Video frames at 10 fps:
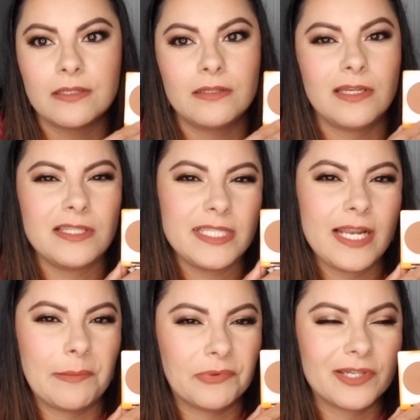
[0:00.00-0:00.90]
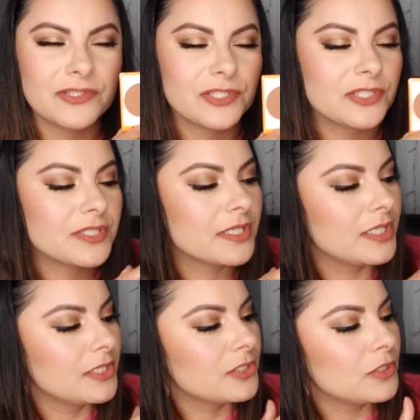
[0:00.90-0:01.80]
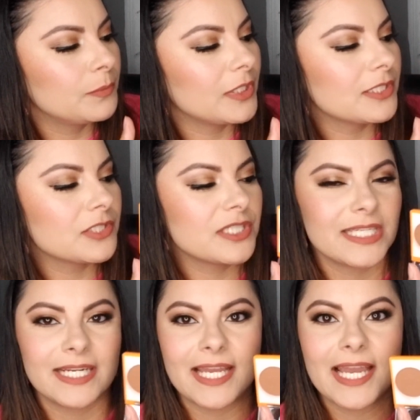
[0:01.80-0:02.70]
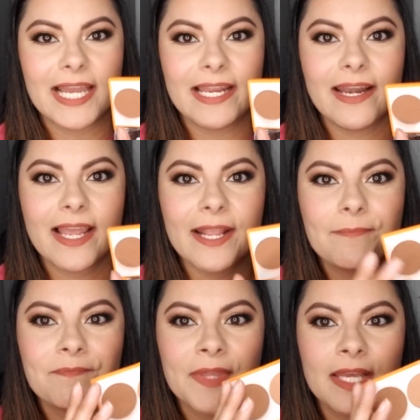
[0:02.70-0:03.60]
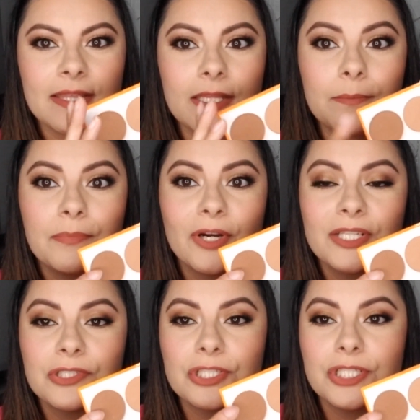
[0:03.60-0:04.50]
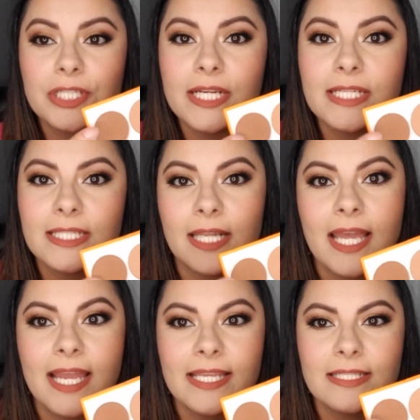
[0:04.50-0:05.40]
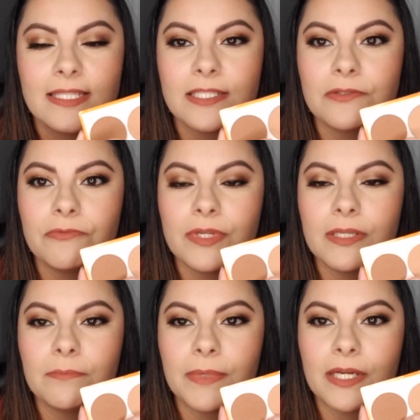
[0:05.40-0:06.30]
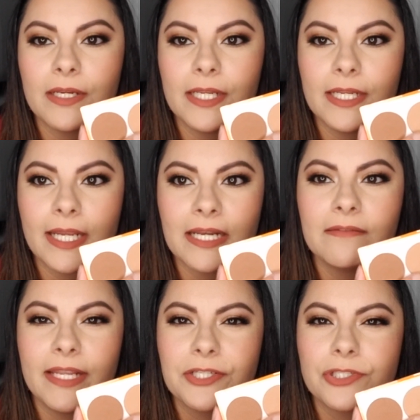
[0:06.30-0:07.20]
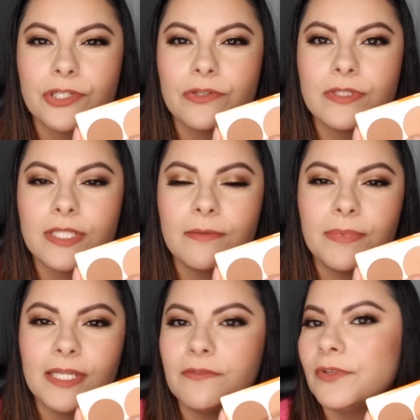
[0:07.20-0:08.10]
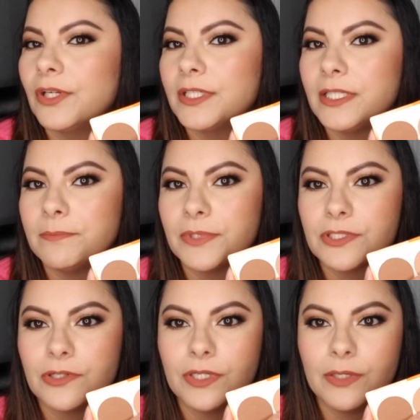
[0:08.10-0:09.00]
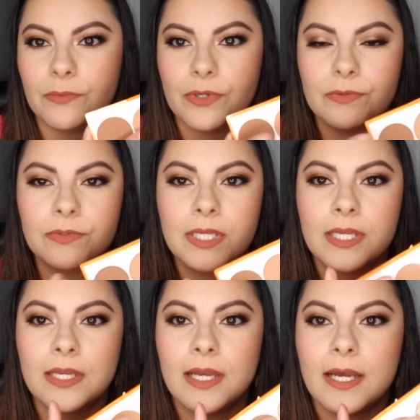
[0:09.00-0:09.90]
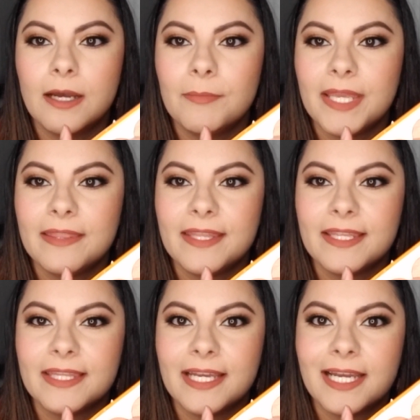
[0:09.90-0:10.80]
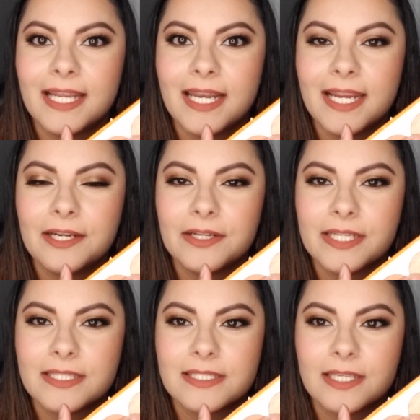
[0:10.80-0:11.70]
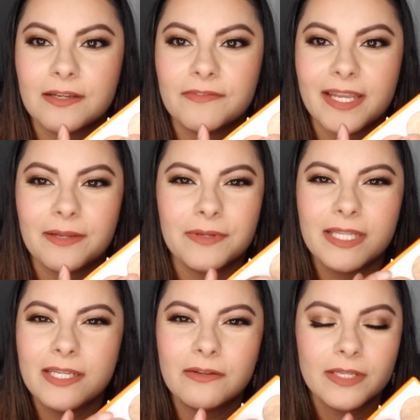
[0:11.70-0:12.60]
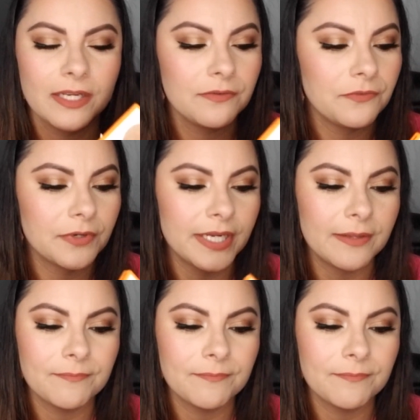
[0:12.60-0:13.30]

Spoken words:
I'll say like bronzers. 2 bronzers and a highlight. The bronzer shade is nice. This one barely kind of like shows up, but if you're a deeper tone, it won't. And then the highlighter itself, I really don't care for it.